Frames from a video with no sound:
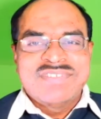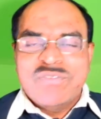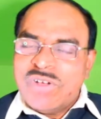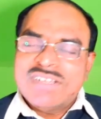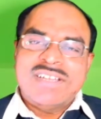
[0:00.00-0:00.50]

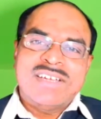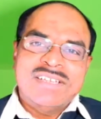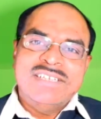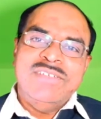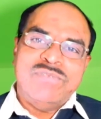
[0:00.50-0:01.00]
What are all
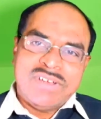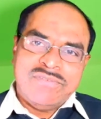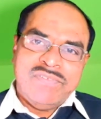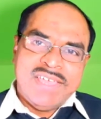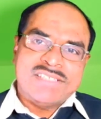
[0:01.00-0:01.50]
the
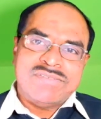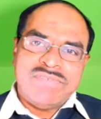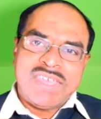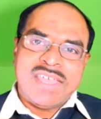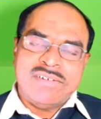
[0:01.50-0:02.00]
different ways
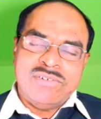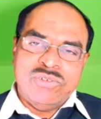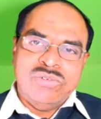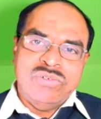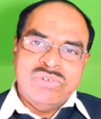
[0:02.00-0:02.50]
we can
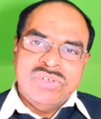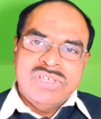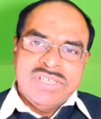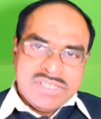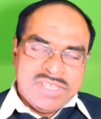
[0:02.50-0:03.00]
do?
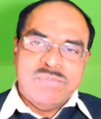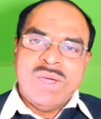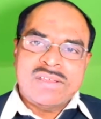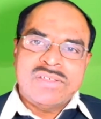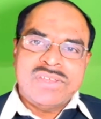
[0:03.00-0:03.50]
In
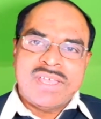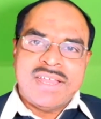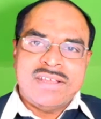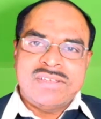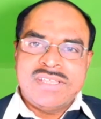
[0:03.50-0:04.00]
marketing
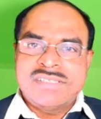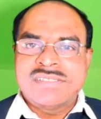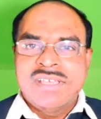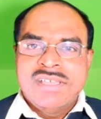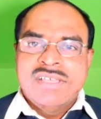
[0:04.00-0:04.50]

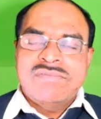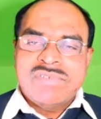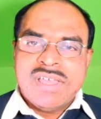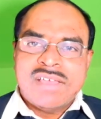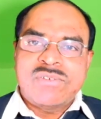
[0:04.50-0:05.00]
analytics,
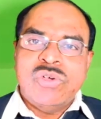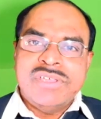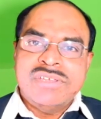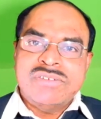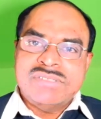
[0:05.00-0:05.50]
we are
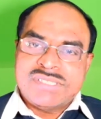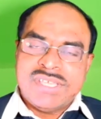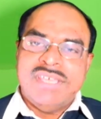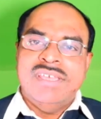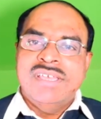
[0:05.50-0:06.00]
going to
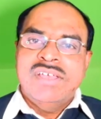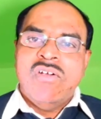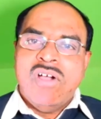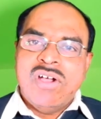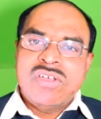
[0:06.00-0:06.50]
see
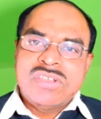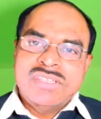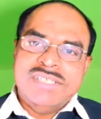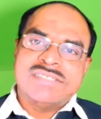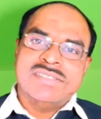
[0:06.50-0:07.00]
all
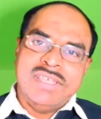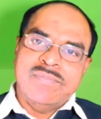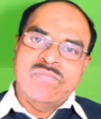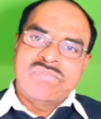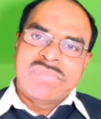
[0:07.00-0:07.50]
these
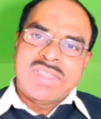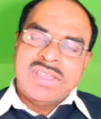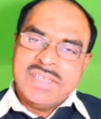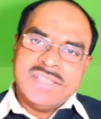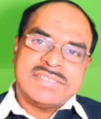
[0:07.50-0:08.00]
things.
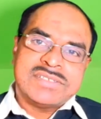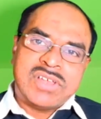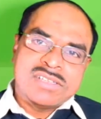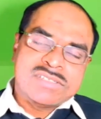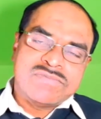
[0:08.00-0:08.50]
It
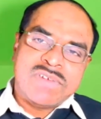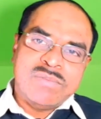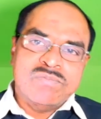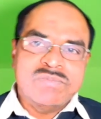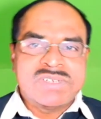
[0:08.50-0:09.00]
starts
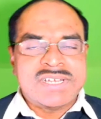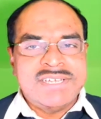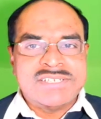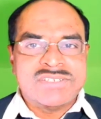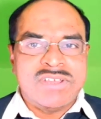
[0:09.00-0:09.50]
from
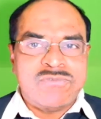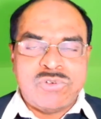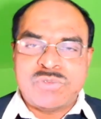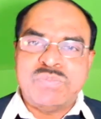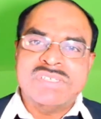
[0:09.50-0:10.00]
traditional
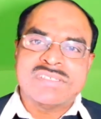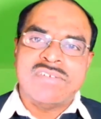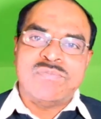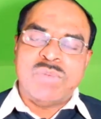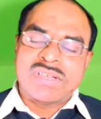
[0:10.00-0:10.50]
4 P's
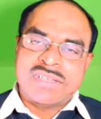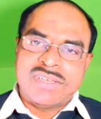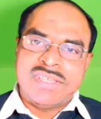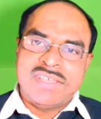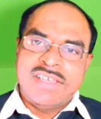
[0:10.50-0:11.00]
of
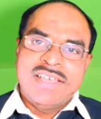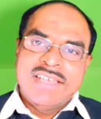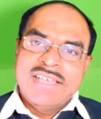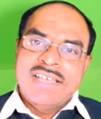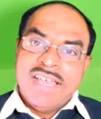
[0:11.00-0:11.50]
marketing
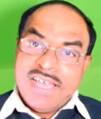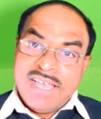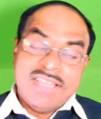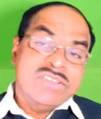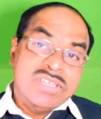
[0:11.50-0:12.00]

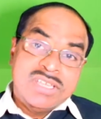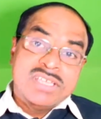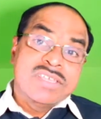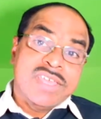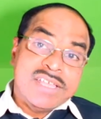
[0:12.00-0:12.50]
and
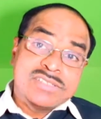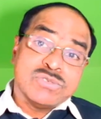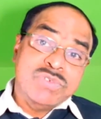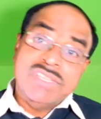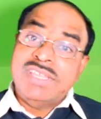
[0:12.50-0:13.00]
ends
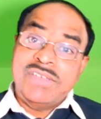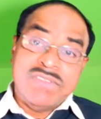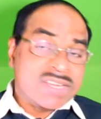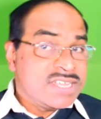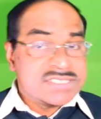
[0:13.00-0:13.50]
with
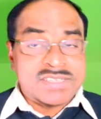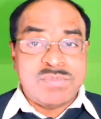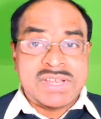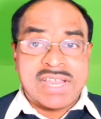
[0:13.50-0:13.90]
even customer